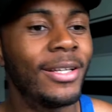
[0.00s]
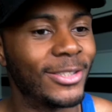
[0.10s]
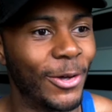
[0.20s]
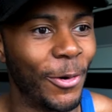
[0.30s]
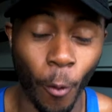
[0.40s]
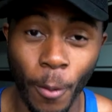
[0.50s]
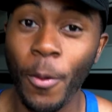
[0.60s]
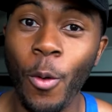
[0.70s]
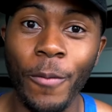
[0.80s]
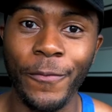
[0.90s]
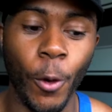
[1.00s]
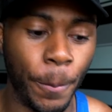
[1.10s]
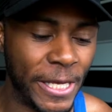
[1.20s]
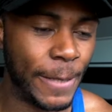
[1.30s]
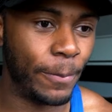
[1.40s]
So I'm all for
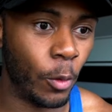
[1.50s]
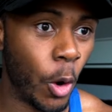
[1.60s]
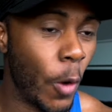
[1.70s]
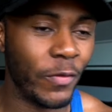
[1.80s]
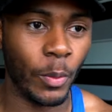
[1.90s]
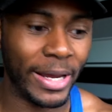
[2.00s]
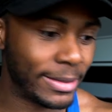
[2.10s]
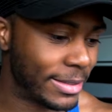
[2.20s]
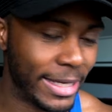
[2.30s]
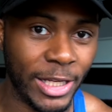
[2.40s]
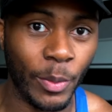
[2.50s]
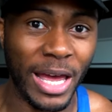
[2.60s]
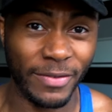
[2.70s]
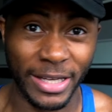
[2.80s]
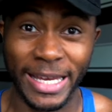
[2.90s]
people, overweight, skinny,
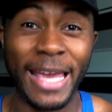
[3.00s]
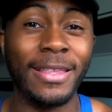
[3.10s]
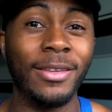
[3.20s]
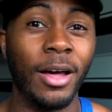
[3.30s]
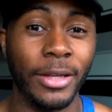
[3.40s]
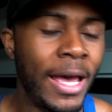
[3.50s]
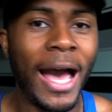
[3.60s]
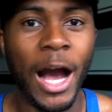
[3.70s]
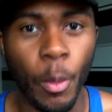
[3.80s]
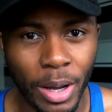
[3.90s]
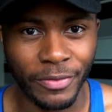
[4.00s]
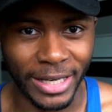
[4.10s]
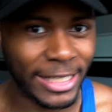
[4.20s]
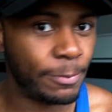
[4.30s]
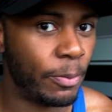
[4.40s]
whatever, getting the knowledge. However,
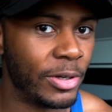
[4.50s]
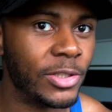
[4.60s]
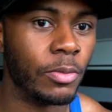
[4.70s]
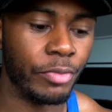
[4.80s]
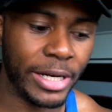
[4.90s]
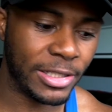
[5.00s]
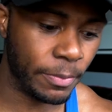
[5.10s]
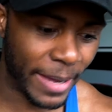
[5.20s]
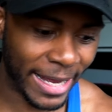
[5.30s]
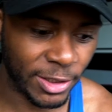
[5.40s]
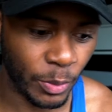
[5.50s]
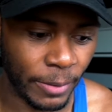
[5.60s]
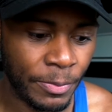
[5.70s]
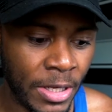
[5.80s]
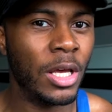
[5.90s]
let's bring some realism back to it.
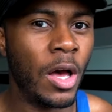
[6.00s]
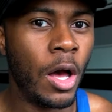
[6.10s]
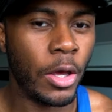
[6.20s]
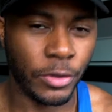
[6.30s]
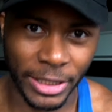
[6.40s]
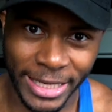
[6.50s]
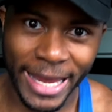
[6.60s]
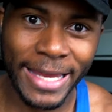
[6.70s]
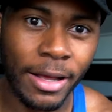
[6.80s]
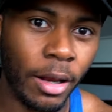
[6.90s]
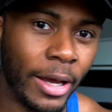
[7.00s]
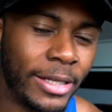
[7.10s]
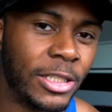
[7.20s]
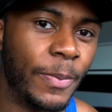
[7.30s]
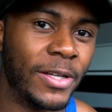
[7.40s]
To gain
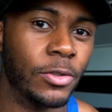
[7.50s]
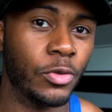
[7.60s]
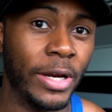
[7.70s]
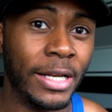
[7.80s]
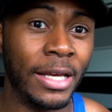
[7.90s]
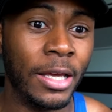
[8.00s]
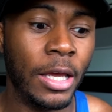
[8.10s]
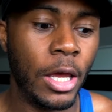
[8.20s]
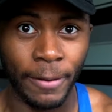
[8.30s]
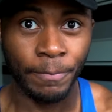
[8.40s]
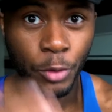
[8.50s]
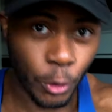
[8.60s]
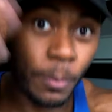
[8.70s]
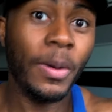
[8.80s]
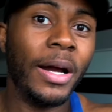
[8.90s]
clients as a personal trainer,
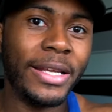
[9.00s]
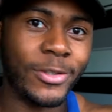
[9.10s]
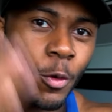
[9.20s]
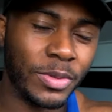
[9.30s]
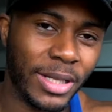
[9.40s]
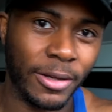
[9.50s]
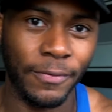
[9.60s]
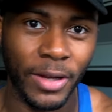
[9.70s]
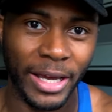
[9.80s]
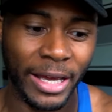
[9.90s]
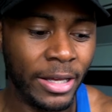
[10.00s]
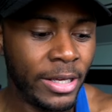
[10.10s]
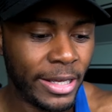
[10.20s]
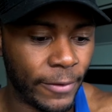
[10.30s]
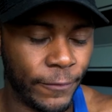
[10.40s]
your body is almost like a flyer.
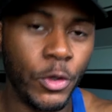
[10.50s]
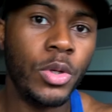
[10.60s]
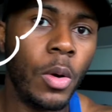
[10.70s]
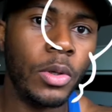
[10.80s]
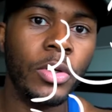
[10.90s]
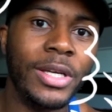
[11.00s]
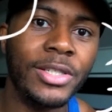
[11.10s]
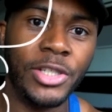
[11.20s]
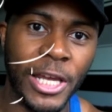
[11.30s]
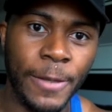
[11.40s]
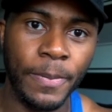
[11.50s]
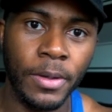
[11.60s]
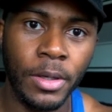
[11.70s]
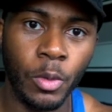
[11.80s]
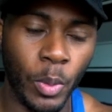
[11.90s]
If you don't look in shape,
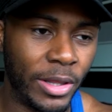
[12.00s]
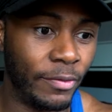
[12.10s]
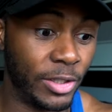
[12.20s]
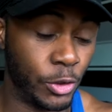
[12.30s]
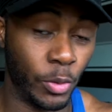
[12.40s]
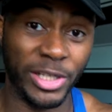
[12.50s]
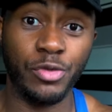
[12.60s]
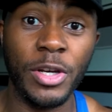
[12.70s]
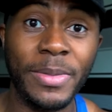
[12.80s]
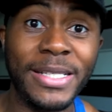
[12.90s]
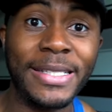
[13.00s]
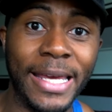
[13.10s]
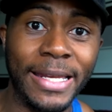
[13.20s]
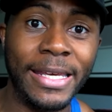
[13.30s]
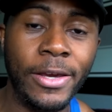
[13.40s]
whether it's you're extremely
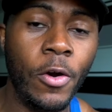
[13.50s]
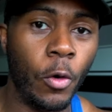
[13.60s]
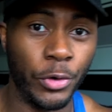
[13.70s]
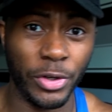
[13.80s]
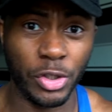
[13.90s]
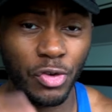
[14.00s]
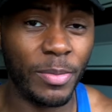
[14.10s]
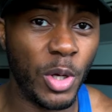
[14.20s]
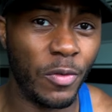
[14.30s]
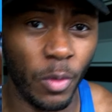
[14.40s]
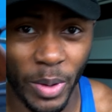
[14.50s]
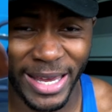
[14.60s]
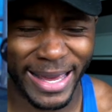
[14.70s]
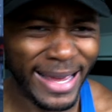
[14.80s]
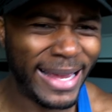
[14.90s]
skinny or you're extremely
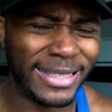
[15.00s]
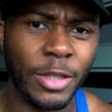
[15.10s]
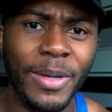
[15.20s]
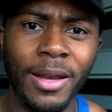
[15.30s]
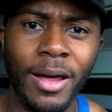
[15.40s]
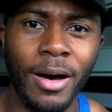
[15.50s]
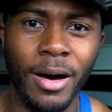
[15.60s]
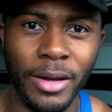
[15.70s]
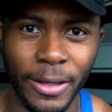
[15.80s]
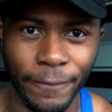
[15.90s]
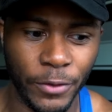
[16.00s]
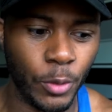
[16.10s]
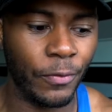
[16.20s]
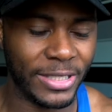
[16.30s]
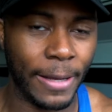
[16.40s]
overweight, it's going to be a lot harder for you,
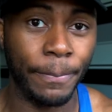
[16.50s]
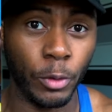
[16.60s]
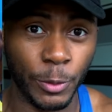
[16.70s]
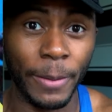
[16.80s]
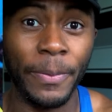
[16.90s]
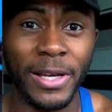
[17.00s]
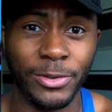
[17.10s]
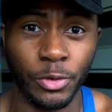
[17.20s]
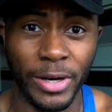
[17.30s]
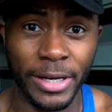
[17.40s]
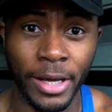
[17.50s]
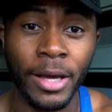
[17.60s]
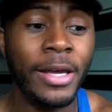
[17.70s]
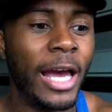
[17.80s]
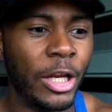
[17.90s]
for example, to be a personal trainer
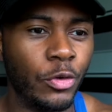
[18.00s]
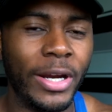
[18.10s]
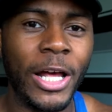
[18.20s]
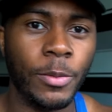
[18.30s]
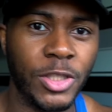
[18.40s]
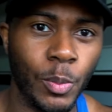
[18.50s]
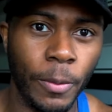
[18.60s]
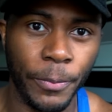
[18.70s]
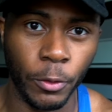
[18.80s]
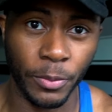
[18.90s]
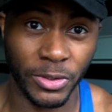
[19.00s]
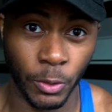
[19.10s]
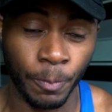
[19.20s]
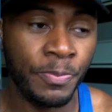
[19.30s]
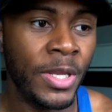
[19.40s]
and try and help someone build
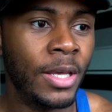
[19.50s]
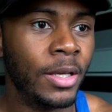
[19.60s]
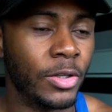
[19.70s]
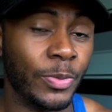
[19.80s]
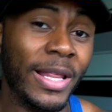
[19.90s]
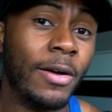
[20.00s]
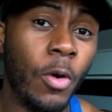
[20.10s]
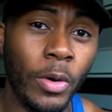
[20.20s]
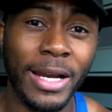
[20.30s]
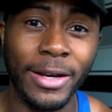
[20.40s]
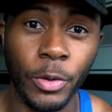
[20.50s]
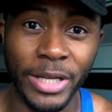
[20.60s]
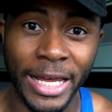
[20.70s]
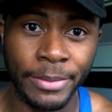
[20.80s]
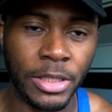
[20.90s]
muscle. Because without calling out no
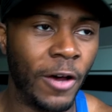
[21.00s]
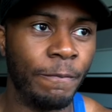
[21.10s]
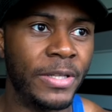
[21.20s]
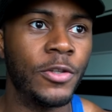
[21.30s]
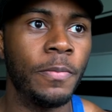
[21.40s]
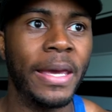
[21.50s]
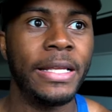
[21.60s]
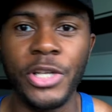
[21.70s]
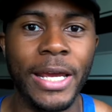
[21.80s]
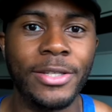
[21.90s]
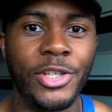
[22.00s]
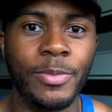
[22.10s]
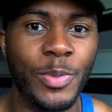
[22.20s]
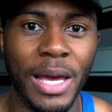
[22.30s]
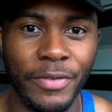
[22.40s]
names, I've been to many chain
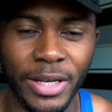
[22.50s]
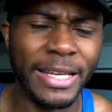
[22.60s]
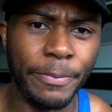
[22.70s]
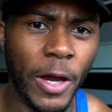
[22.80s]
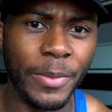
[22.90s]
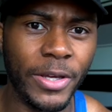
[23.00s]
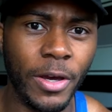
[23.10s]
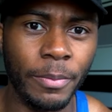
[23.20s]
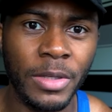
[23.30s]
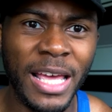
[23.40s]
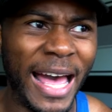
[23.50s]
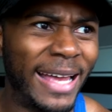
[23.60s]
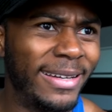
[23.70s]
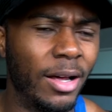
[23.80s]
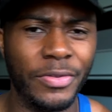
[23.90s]
gyms we have in, in Birmingham
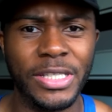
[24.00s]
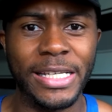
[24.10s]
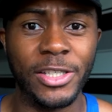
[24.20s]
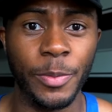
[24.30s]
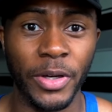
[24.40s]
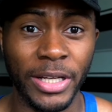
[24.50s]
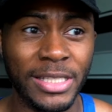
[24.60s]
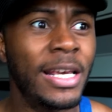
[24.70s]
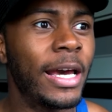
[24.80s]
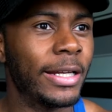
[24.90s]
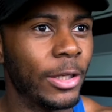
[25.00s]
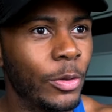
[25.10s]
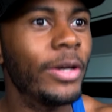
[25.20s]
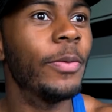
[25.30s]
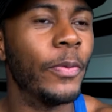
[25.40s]
and in other cities, to be honest. And I look
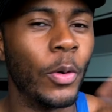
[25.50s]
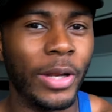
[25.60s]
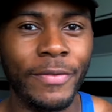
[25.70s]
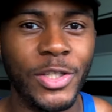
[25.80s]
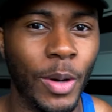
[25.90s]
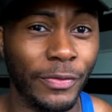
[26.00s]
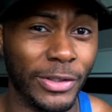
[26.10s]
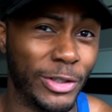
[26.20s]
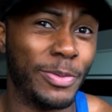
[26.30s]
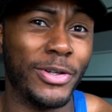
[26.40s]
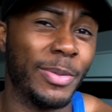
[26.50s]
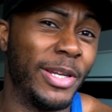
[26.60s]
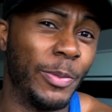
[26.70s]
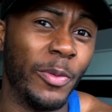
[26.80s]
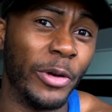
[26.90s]
at the board every so often just because I'm a
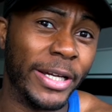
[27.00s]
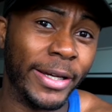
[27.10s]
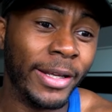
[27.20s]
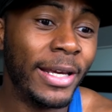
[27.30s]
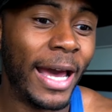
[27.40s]
little bit weird.